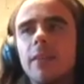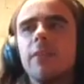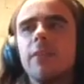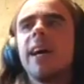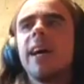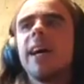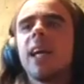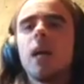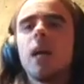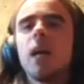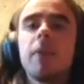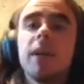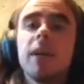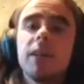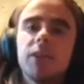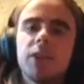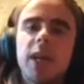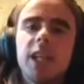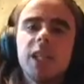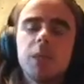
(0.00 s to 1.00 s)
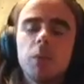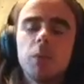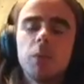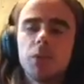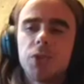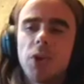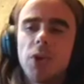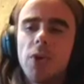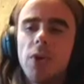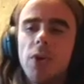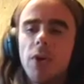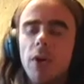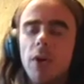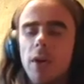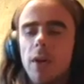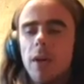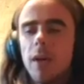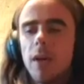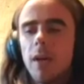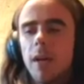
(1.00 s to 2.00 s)
they can be interchangeable. So
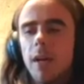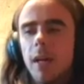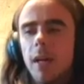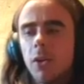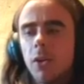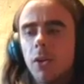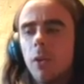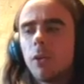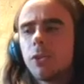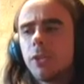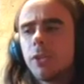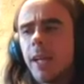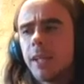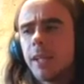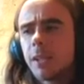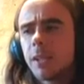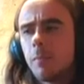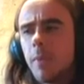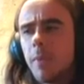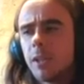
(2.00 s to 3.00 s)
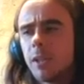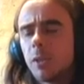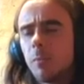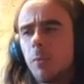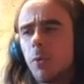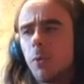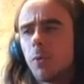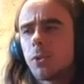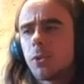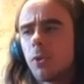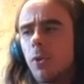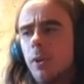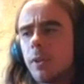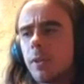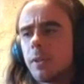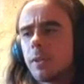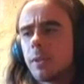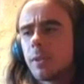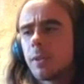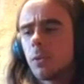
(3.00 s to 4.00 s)
ecology as a pure
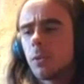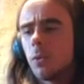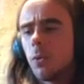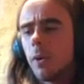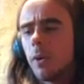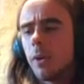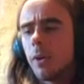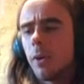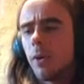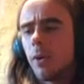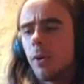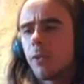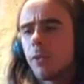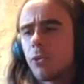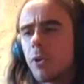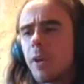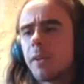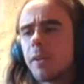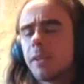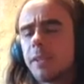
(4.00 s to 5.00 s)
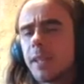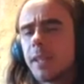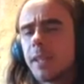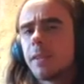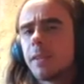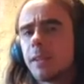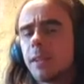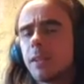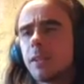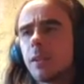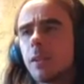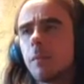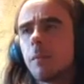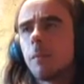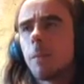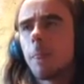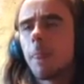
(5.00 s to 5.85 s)
science, or, you know, and I'm trying to understand the system,